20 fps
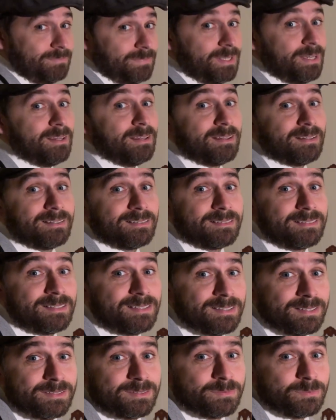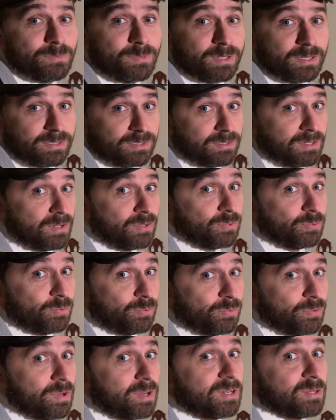Yeah, but it's not who you
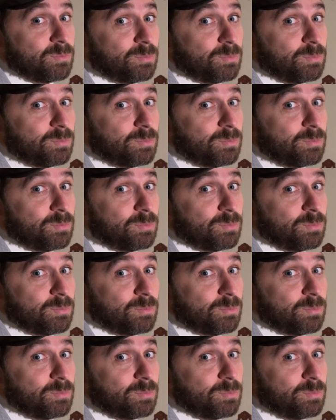thought it